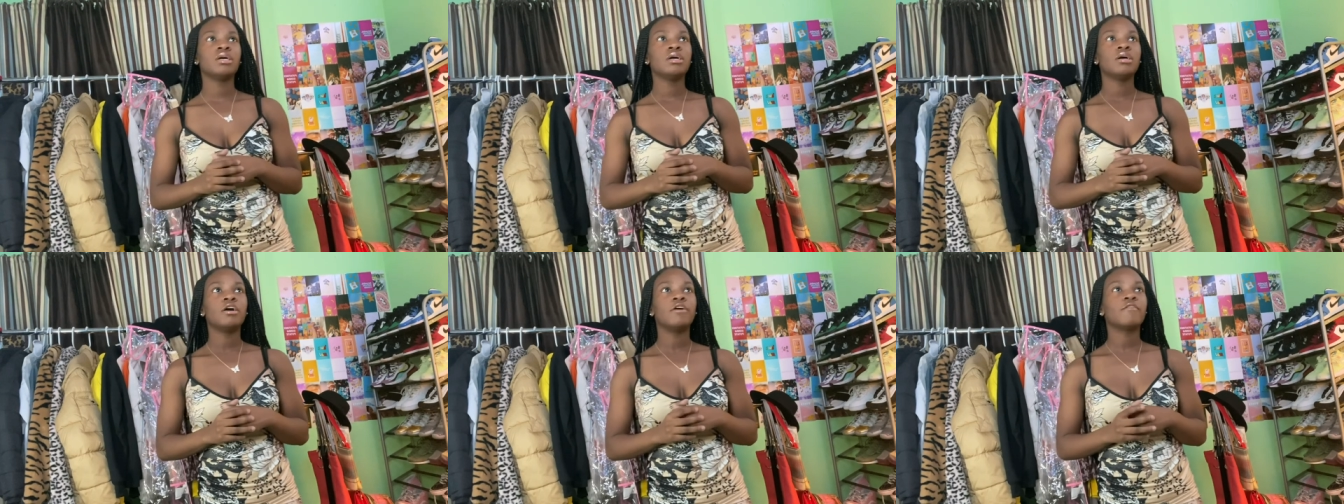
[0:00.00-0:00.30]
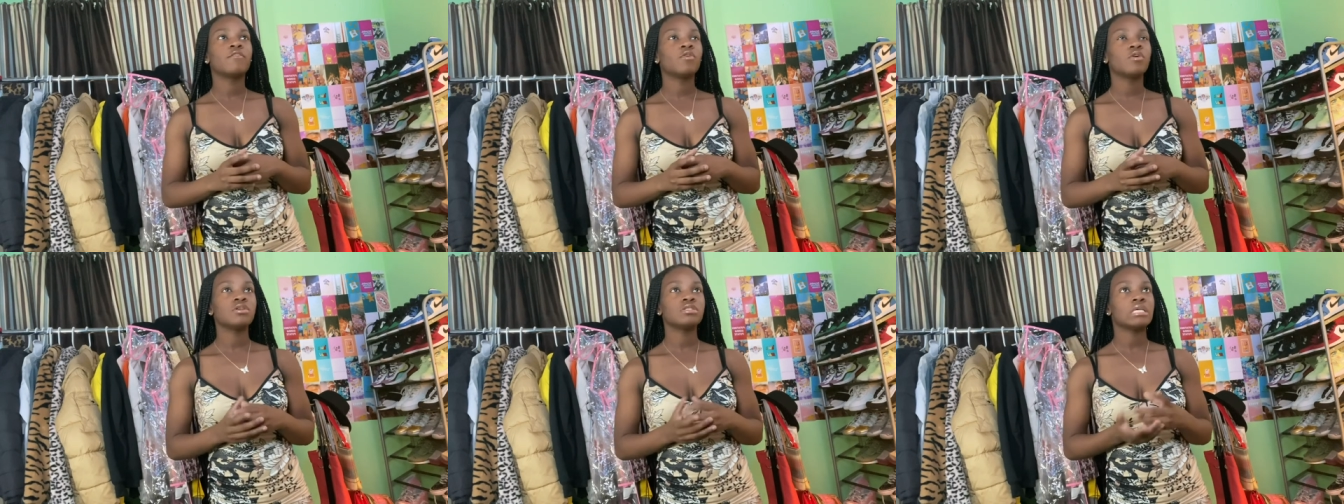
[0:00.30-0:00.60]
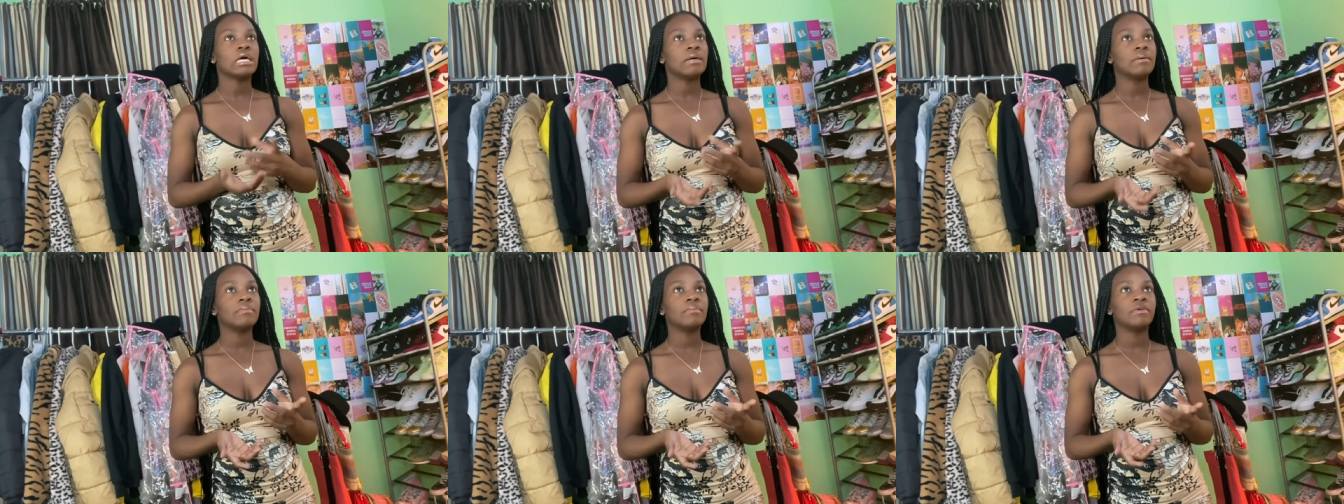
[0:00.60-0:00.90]
of course
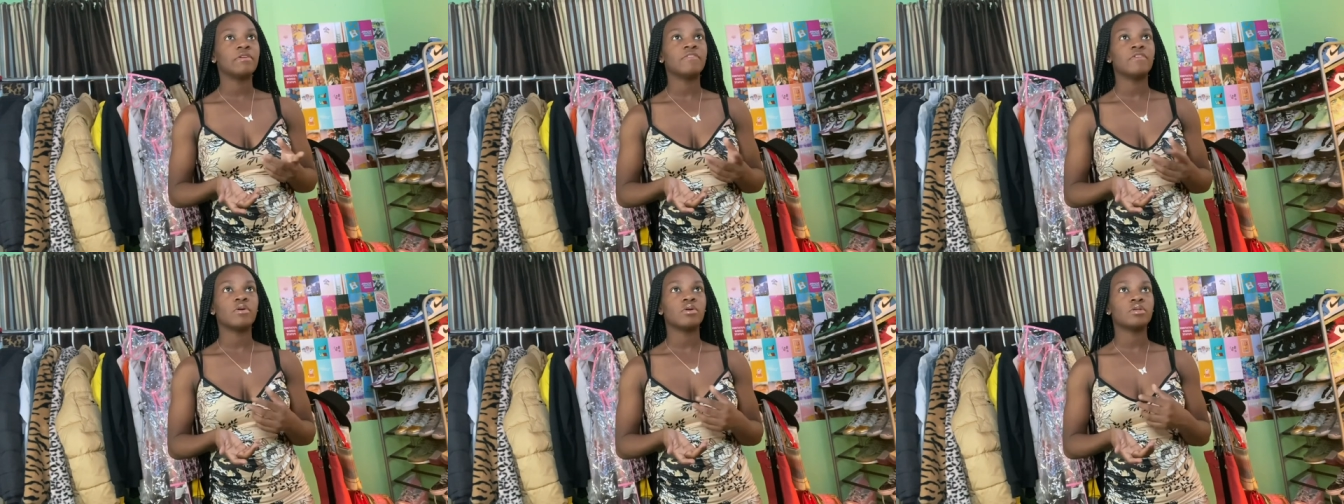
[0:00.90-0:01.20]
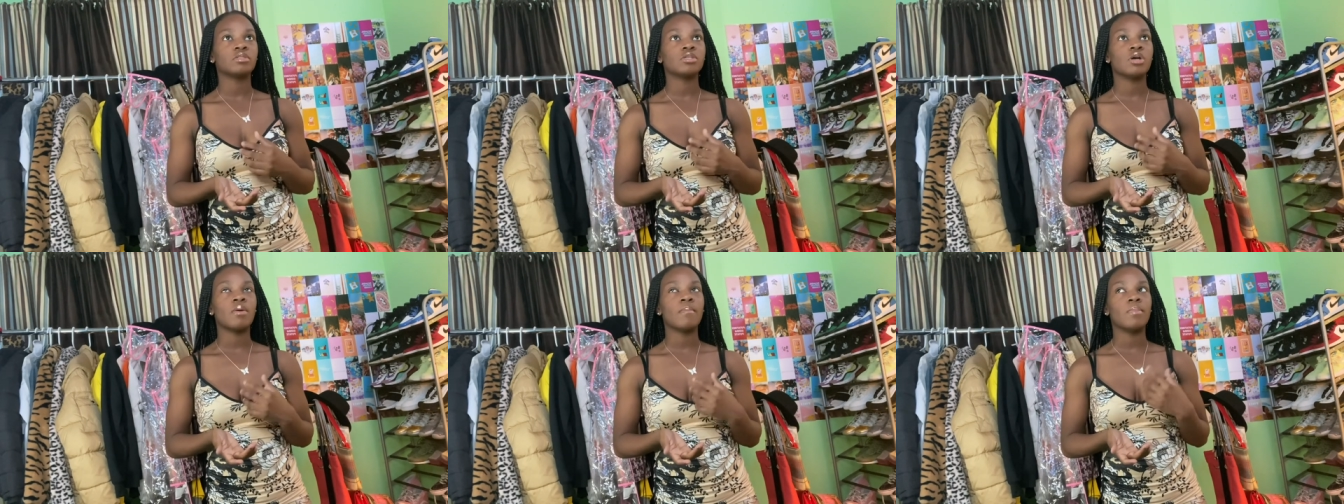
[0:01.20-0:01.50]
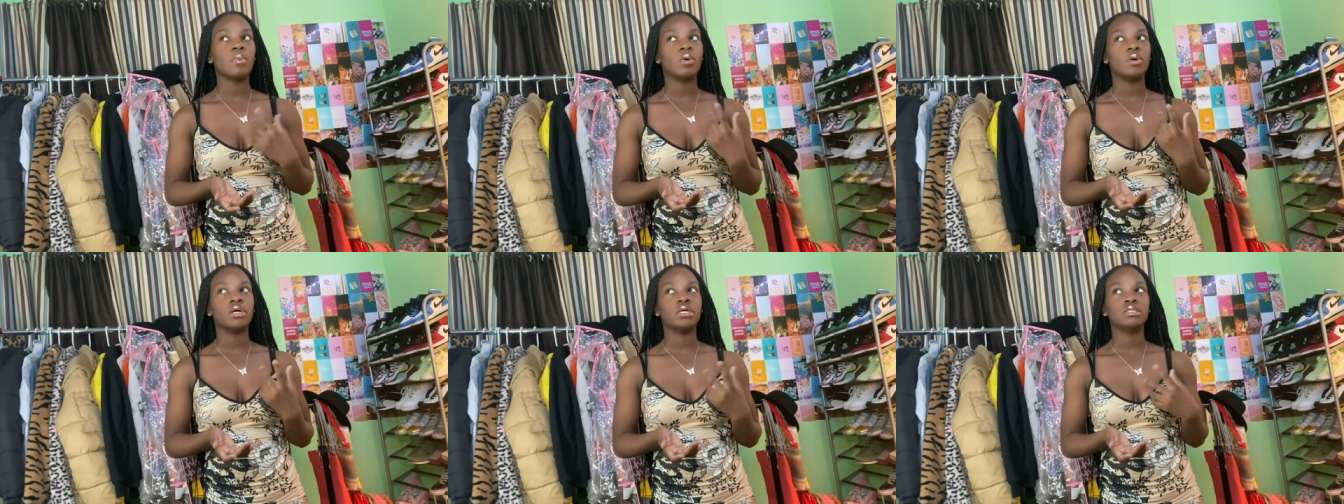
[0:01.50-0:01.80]
I'm gonna be focused on
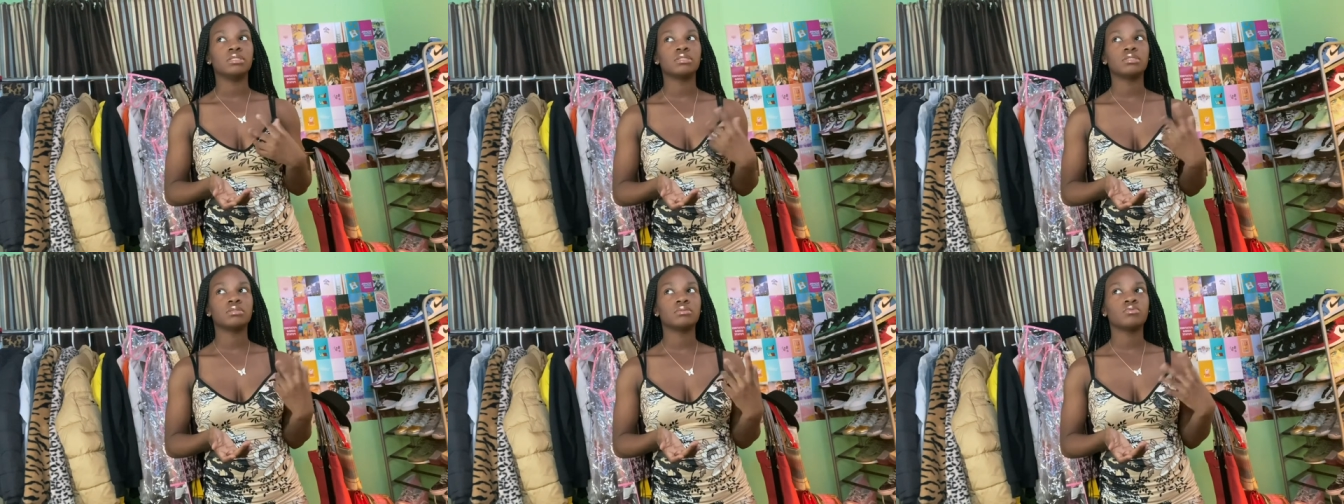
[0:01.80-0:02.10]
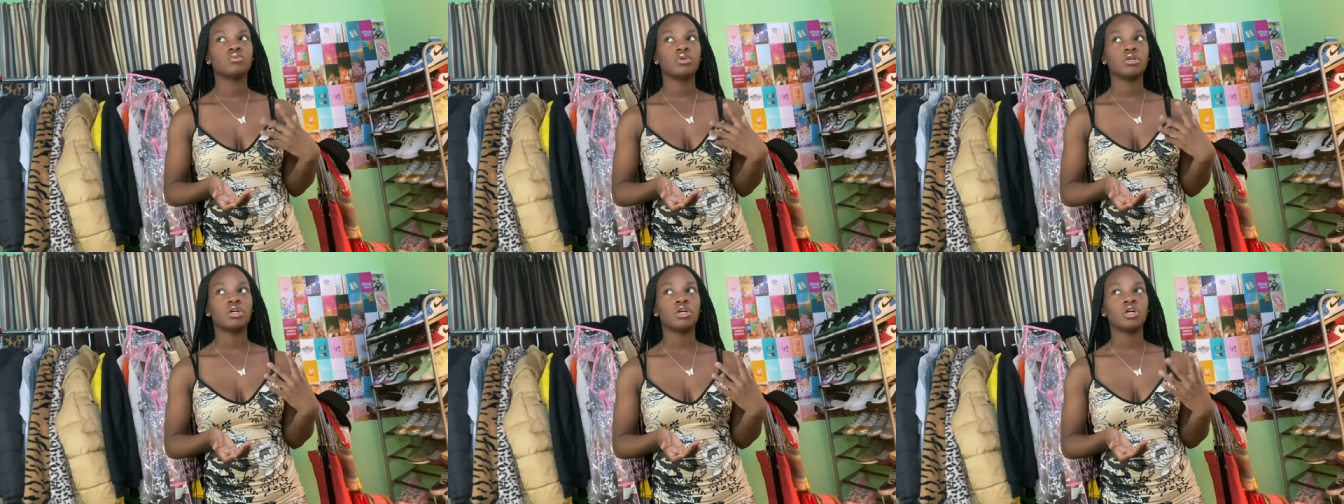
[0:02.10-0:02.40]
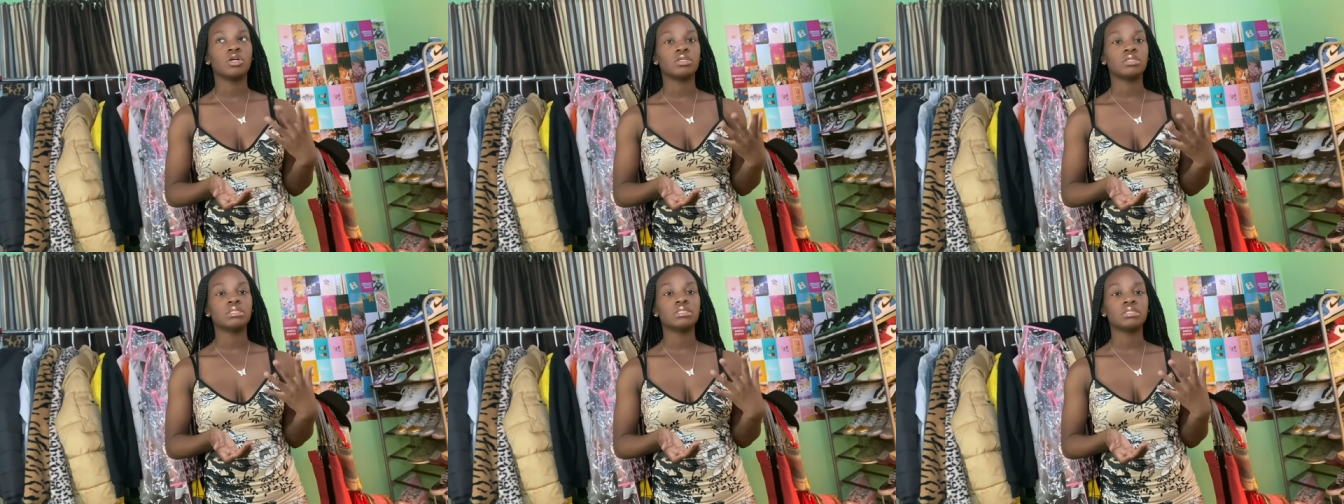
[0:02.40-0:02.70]
boys, but
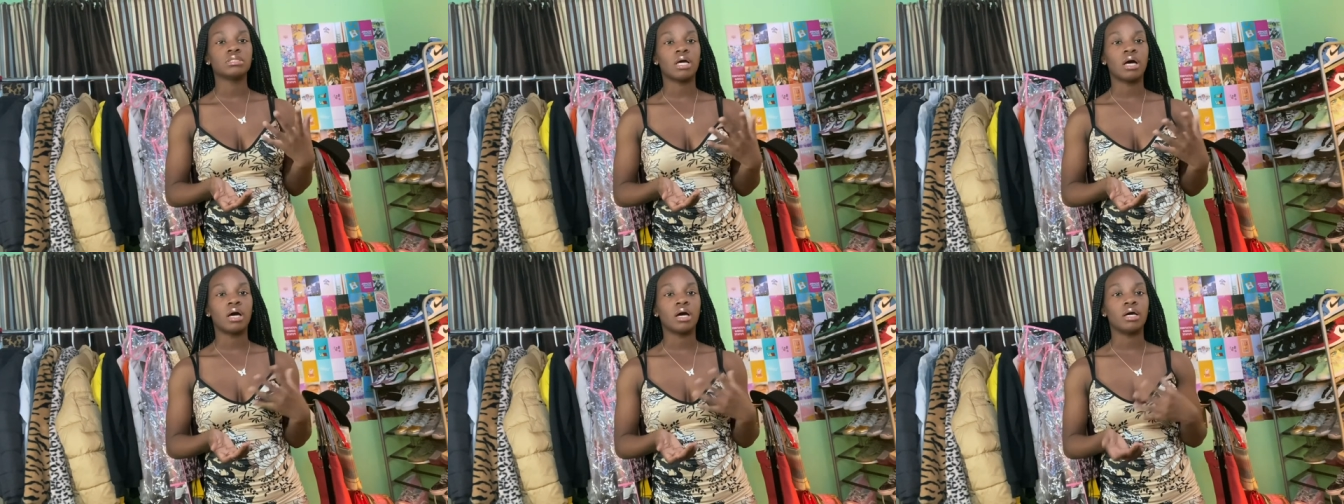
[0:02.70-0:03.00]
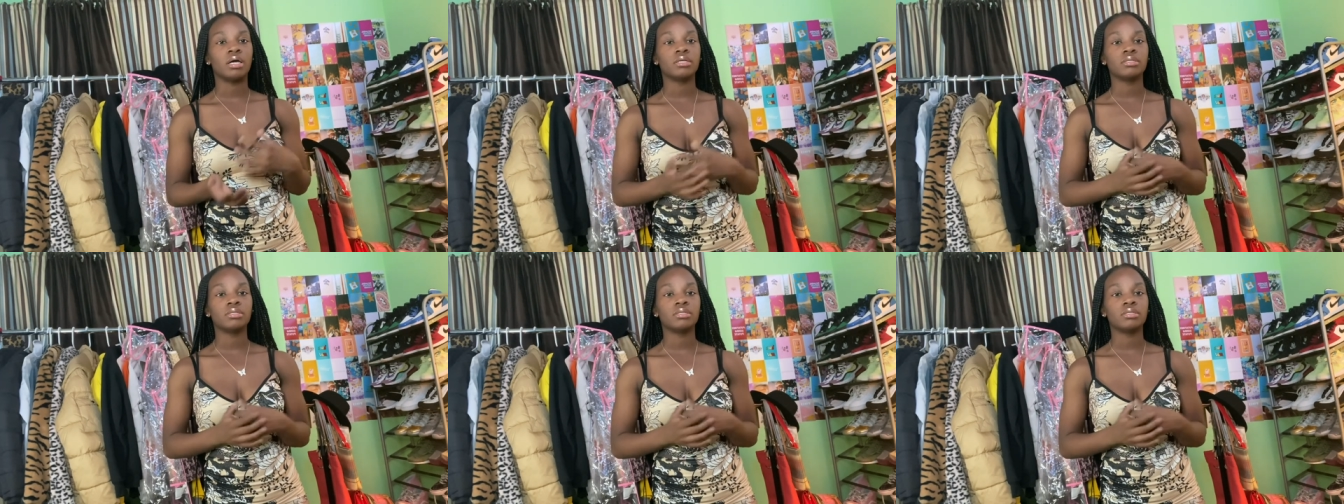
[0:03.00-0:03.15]
girl is not.